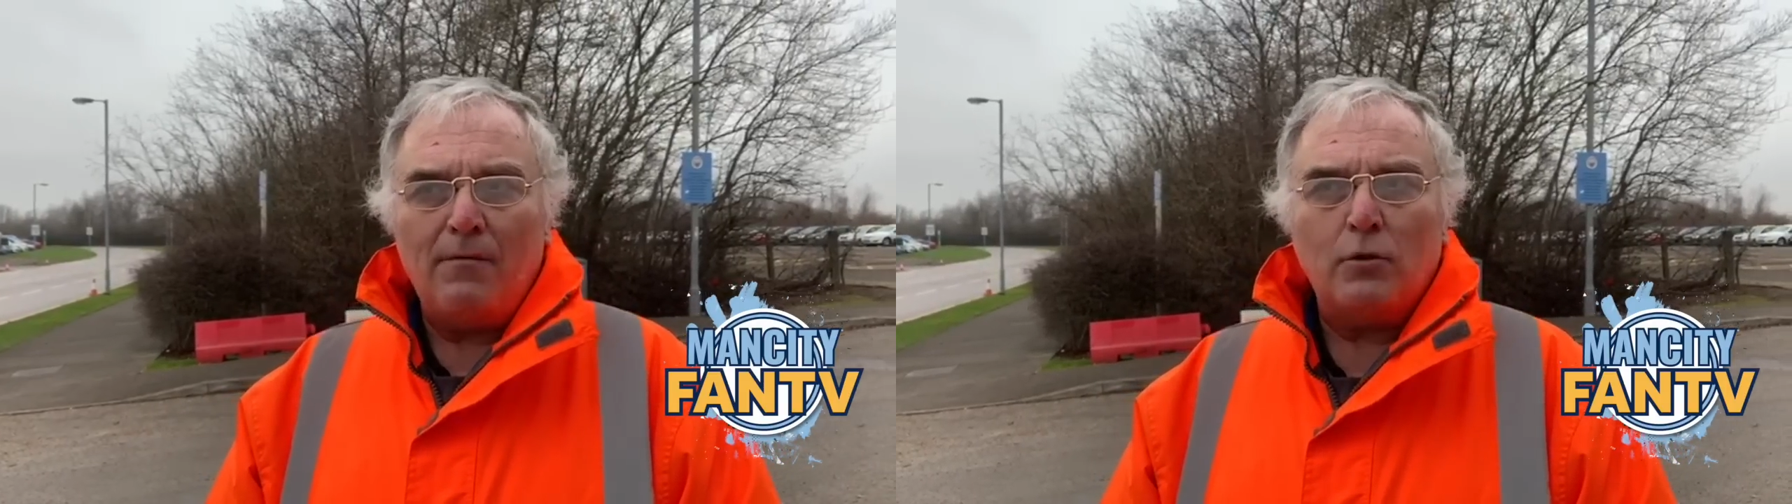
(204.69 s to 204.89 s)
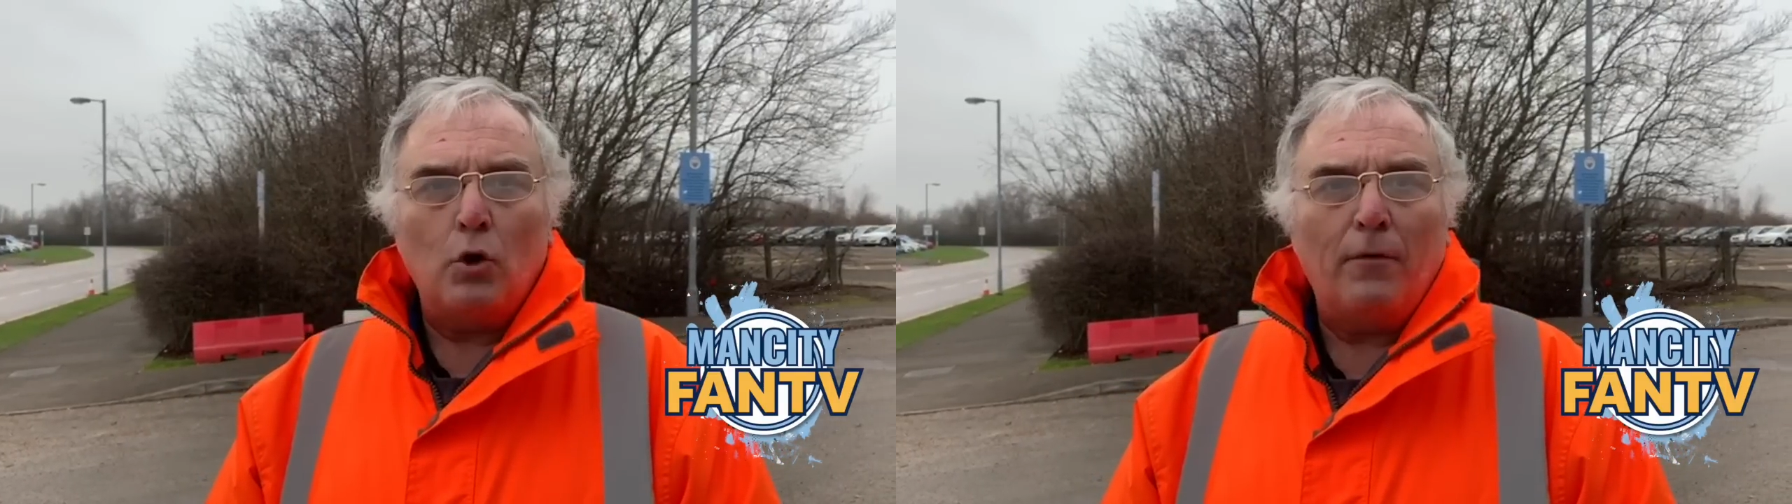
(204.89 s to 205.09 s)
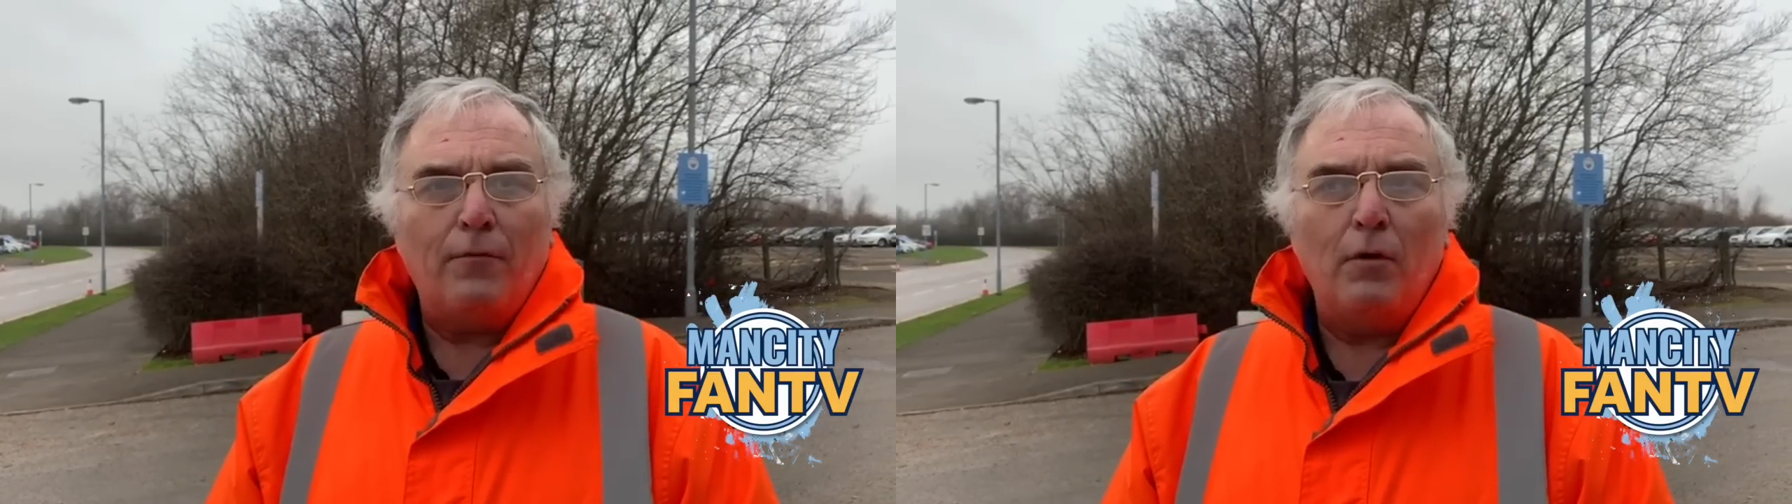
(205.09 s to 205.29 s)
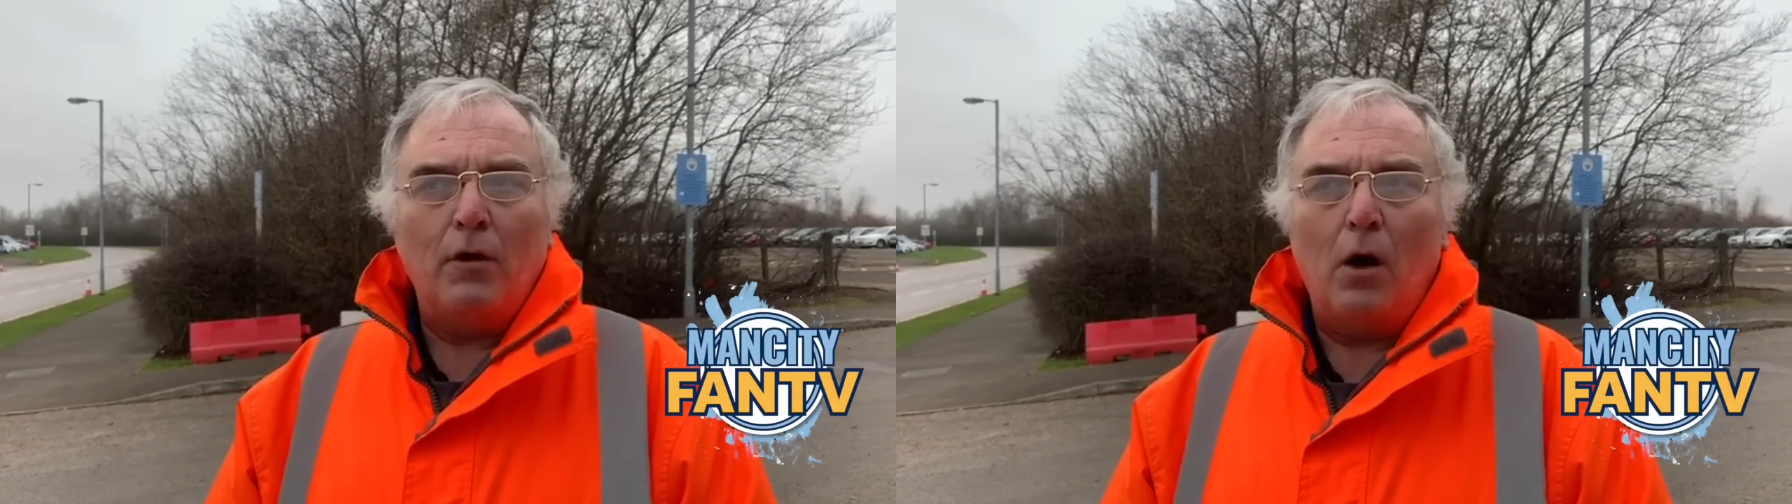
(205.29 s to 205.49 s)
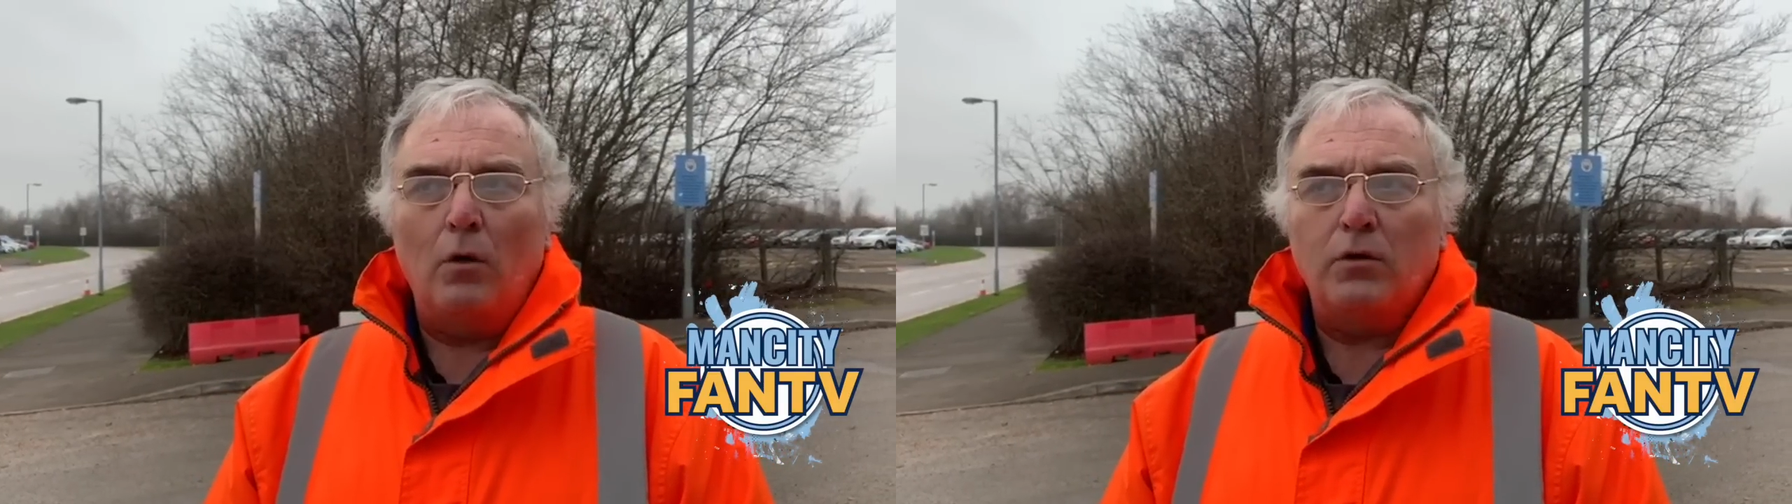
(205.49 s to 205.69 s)
score a few
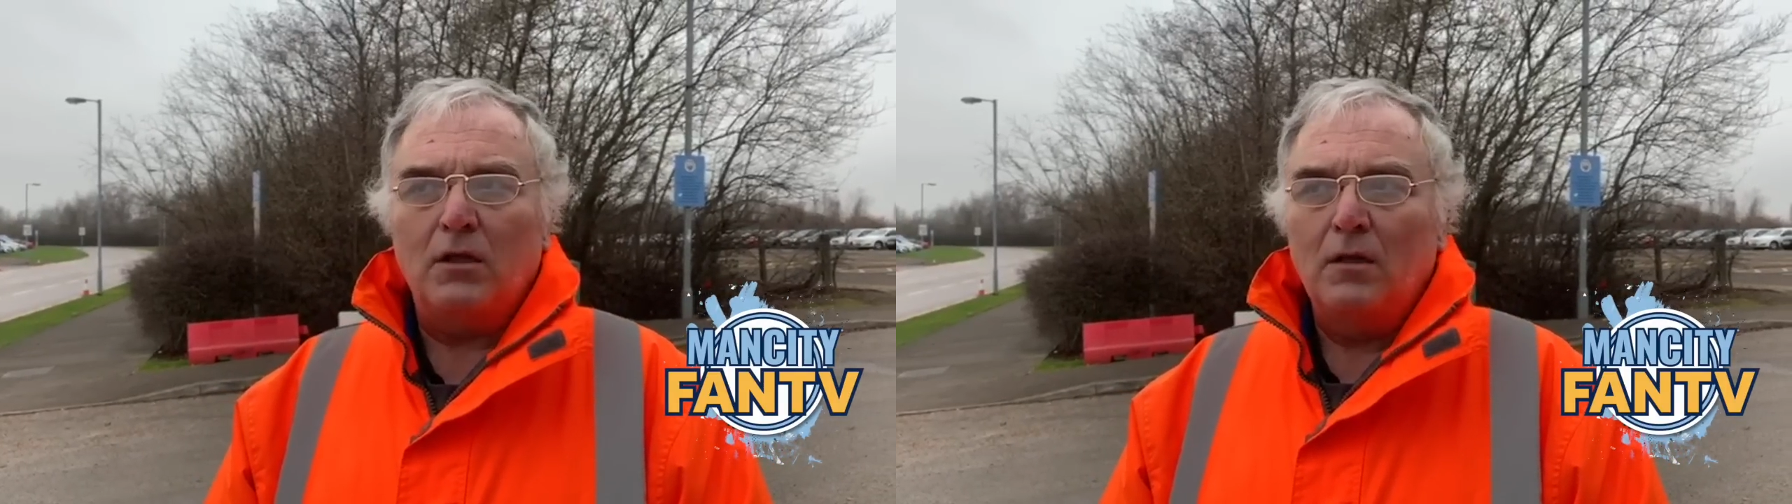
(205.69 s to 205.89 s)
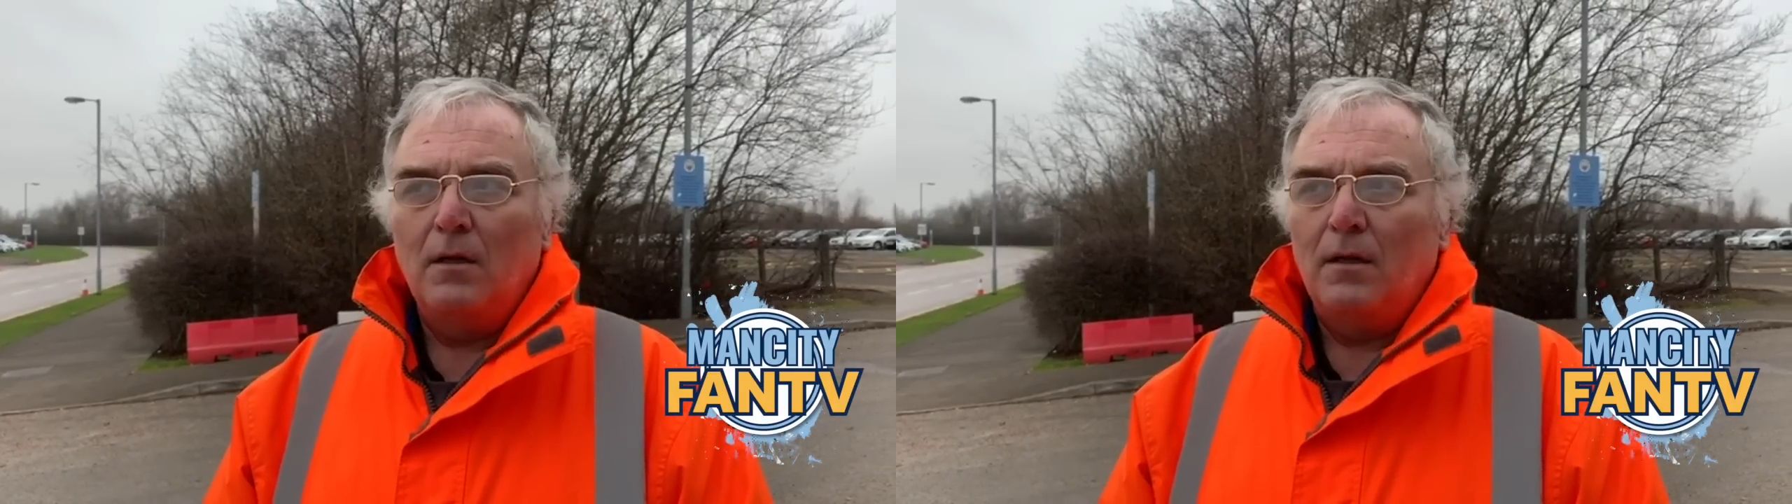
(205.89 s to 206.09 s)
goals,